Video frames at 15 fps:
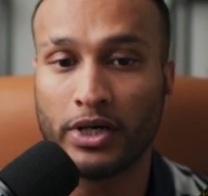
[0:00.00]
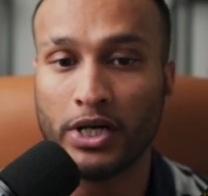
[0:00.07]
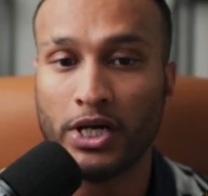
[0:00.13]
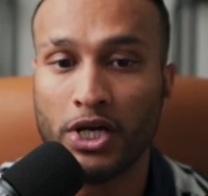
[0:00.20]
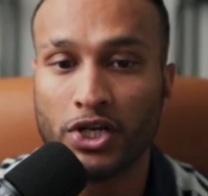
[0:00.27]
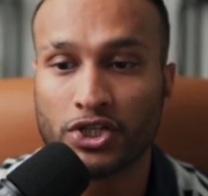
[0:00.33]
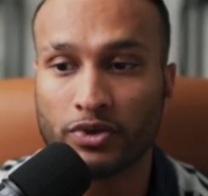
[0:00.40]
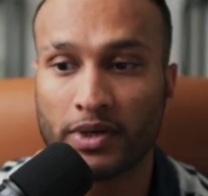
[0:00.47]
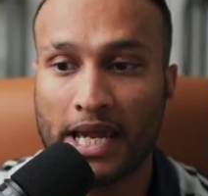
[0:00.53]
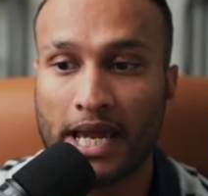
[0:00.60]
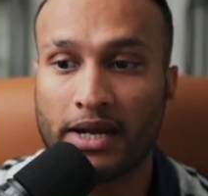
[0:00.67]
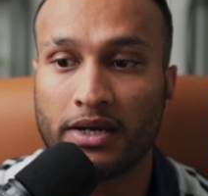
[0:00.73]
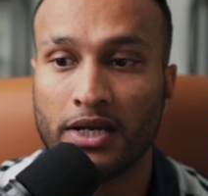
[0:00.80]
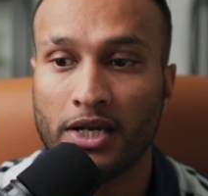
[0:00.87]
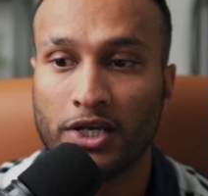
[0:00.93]
So again,
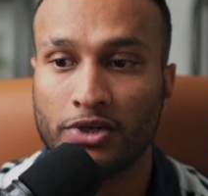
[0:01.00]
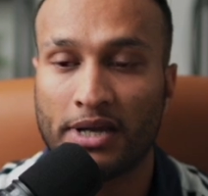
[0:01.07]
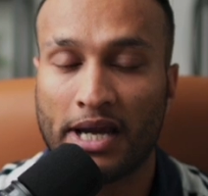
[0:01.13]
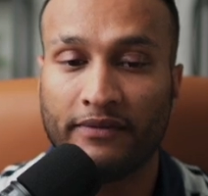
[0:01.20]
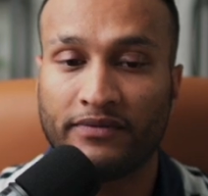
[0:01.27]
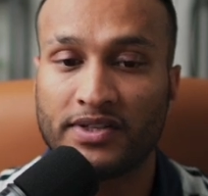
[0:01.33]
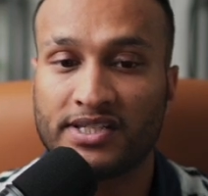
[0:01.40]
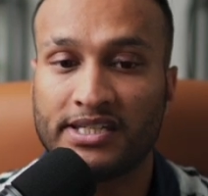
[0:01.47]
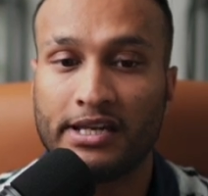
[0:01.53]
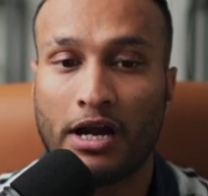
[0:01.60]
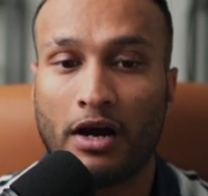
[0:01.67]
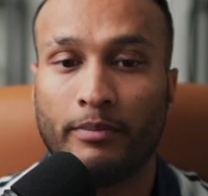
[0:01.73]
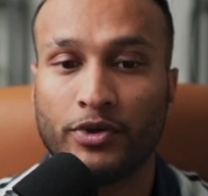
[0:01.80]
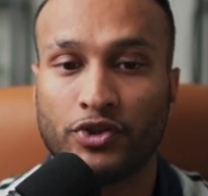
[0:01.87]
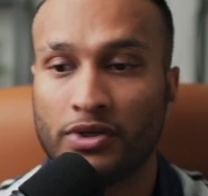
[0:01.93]
you have to see how
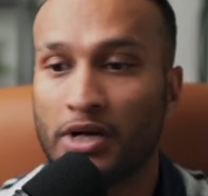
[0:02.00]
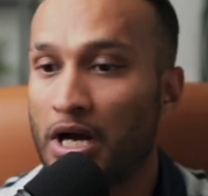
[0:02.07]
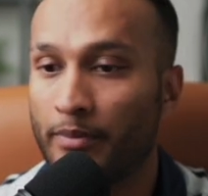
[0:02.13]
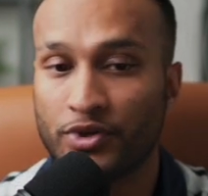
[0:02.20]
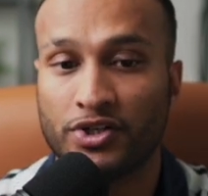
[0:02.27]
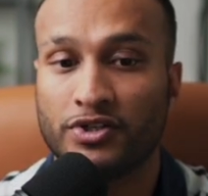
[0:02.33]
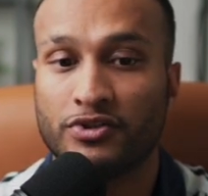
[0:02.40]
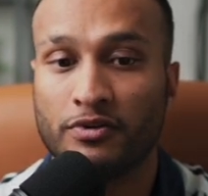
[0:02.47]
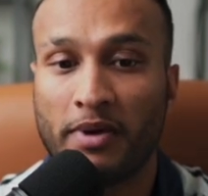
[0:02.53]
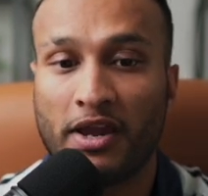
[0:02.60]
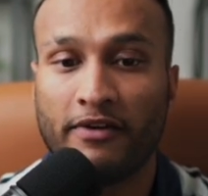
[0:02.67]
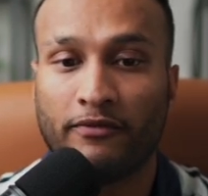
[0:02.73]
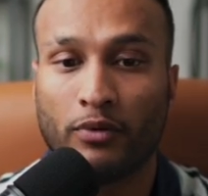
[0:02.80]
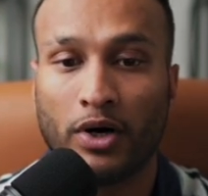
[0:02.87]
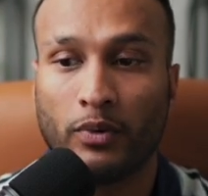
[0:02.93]
much did you pay for
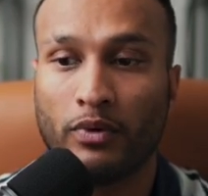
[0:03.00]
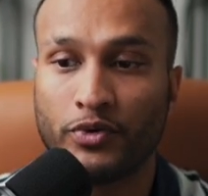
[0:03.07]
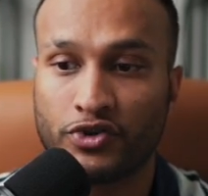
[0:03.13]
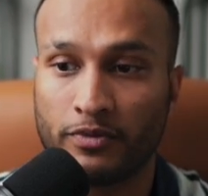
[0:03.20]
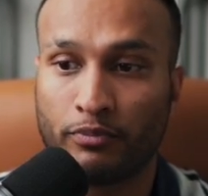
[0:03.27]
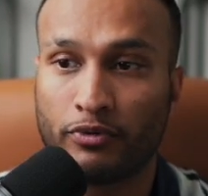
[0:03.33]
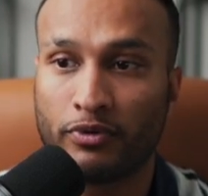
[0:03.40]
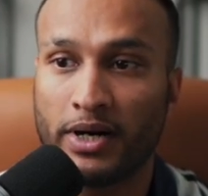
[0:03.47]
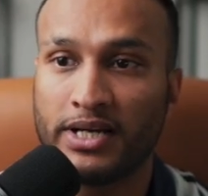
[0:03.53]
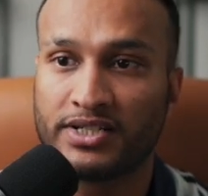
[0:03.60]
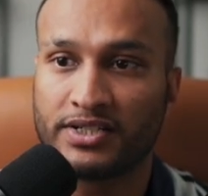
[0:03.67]
it? What was your price?